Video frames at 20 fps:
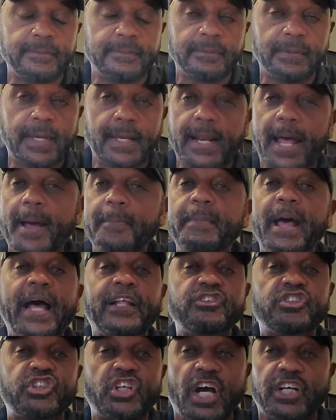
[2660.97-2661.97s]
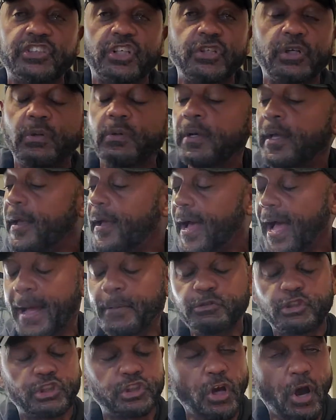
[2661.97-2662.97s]
And I'm not judging you.
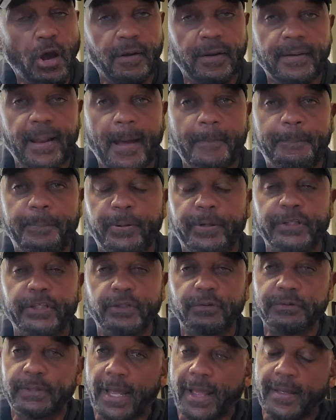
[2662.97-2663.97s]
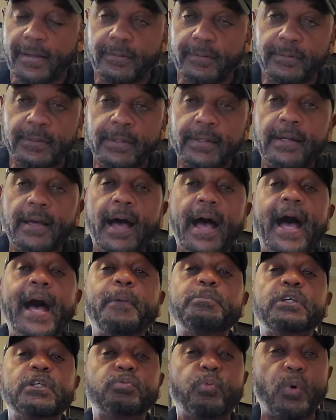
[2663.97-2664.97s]
I'm surely not putting you down.
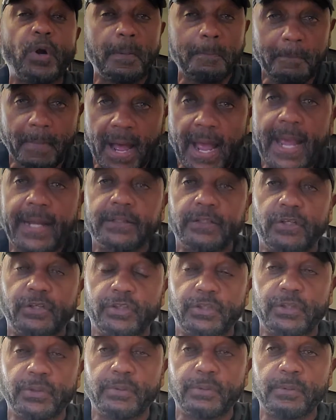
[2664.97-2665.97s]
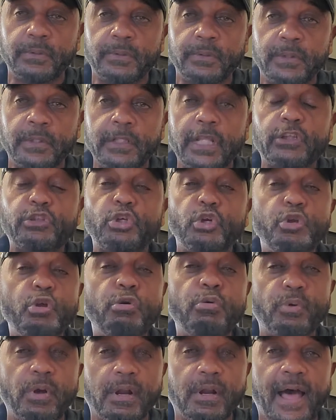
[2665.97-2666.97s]
I'm just reminding you that do you
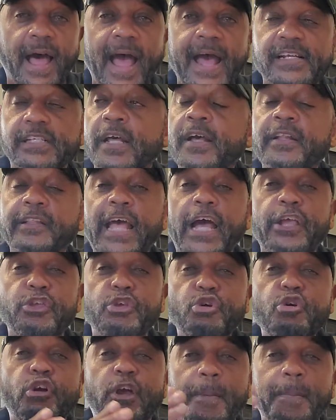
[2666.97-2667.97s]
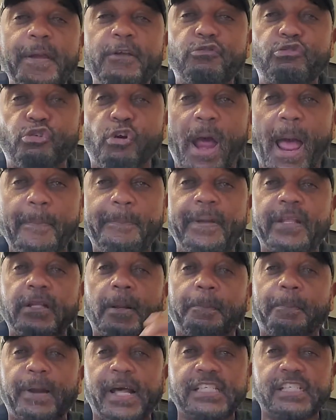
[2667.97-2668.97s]
realize that you could be trapping the
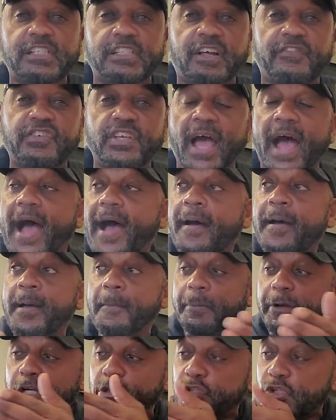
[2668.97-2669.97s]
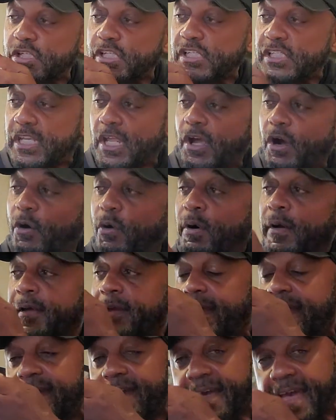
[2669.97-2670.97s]
blessings of Yah because you're still
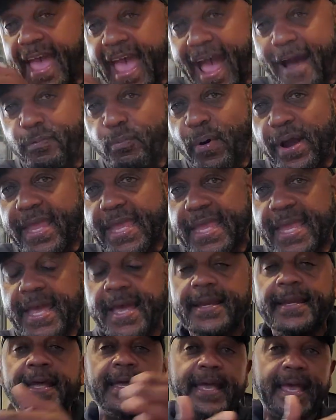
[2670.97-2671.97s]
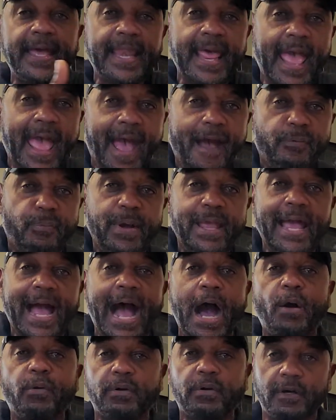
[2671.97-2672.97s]
halfway in and halfway
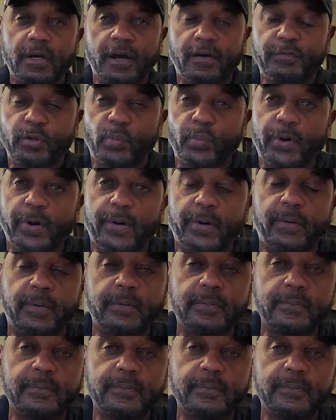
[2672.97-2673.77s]
out of the world?